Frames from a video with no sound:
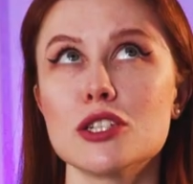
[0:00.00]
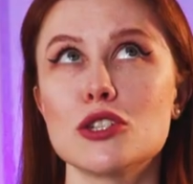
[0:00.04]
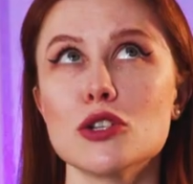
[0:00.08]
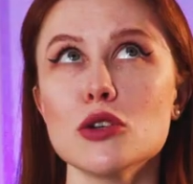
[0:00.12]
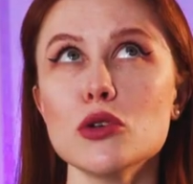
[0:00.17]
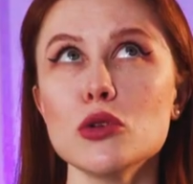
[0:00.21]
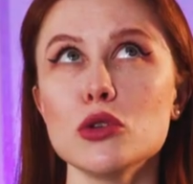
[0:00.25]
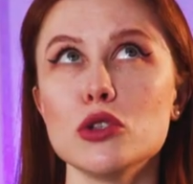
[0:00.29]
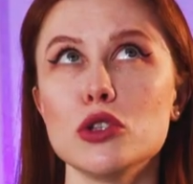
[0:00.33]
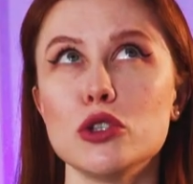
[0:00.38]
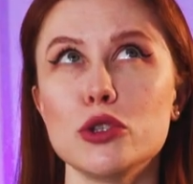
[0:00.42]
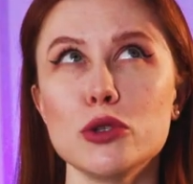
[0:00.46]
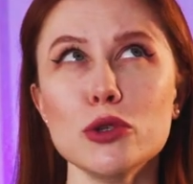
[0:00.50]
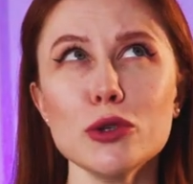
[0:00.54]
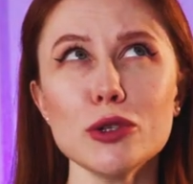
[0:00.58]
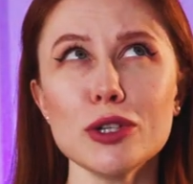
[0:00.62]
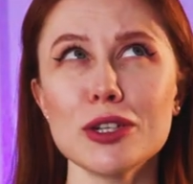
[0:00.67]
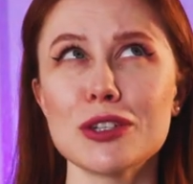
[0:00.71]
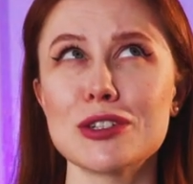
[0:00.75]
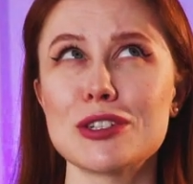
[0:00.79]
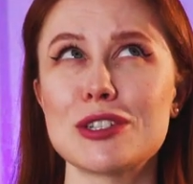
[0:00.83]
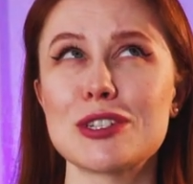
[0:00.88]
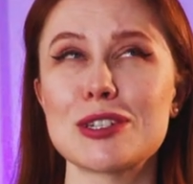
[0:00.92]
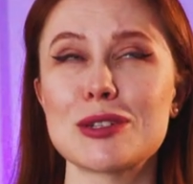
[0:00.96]
so you
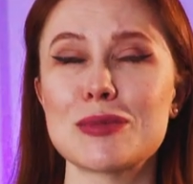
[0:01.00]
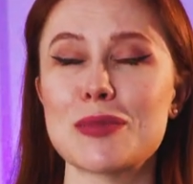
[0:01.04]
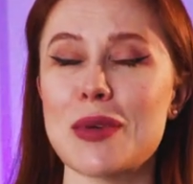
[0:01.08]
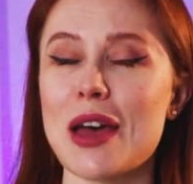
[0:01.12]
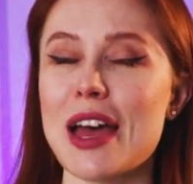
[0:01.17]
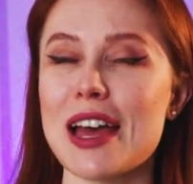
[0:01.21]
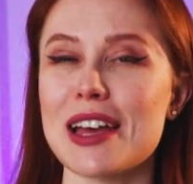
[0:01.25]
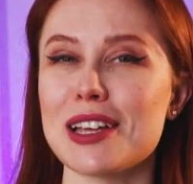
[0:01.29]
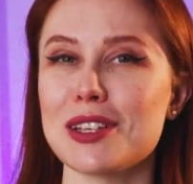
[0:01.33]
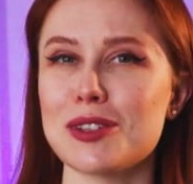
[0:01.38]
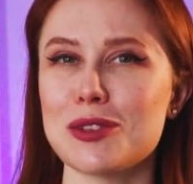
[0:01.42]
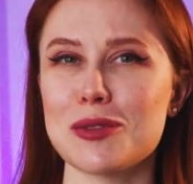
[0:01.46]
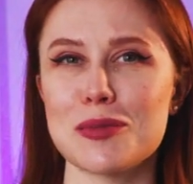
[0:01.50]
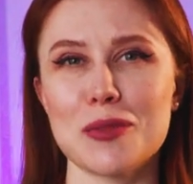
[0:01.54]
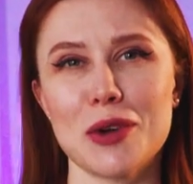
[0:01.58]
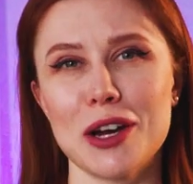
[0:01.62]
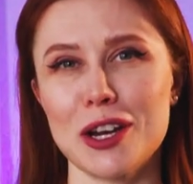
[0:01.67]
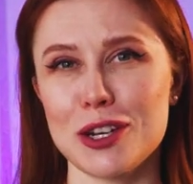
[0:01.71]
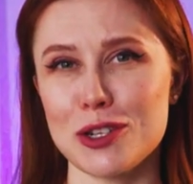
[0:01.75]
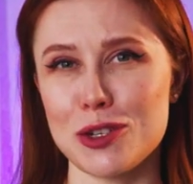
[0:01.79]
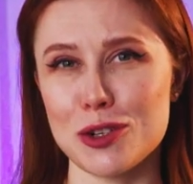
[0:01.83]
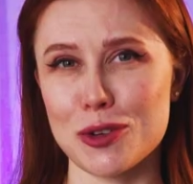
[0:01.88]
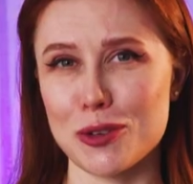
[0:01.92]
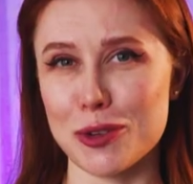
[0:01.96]
don't spend spend
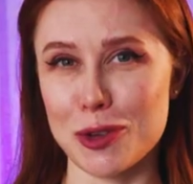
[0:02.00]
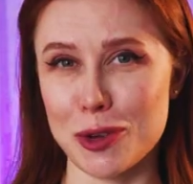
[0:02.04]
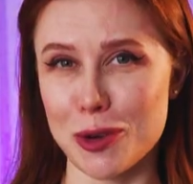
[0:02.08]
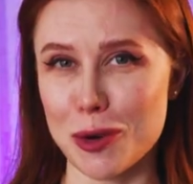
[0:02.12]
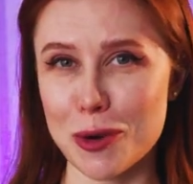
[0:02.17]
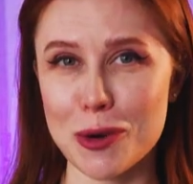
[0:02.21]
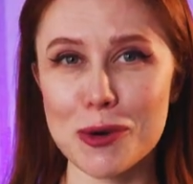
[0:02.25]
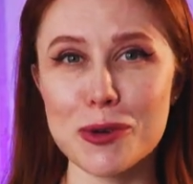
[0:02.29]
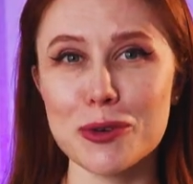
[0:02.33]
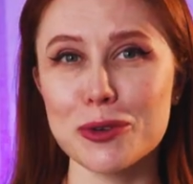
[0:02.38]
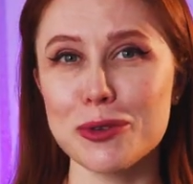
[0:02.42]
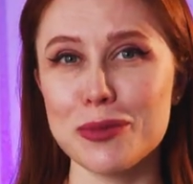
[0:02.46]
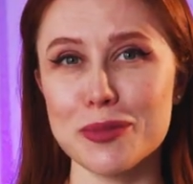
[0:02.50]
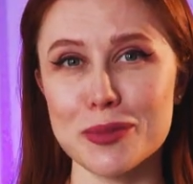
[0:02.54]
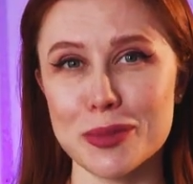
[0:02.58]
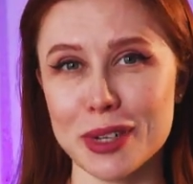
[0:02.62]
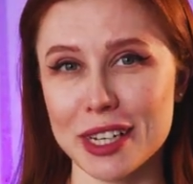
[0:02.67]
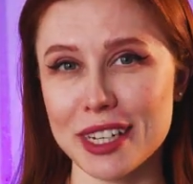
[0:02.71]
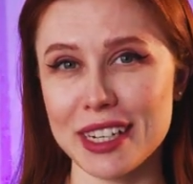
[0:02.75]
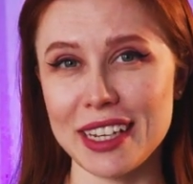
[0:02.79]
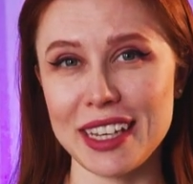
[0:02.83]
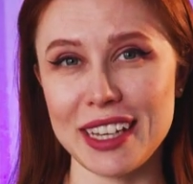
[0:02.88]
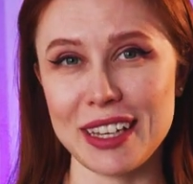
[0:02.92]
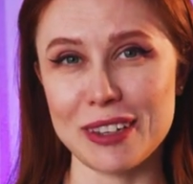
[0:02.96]
much of your own
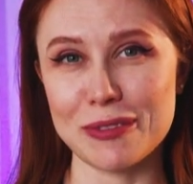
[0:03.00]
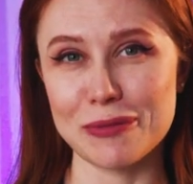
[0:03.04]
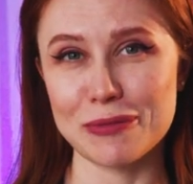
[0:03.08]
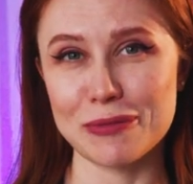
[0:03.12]
money.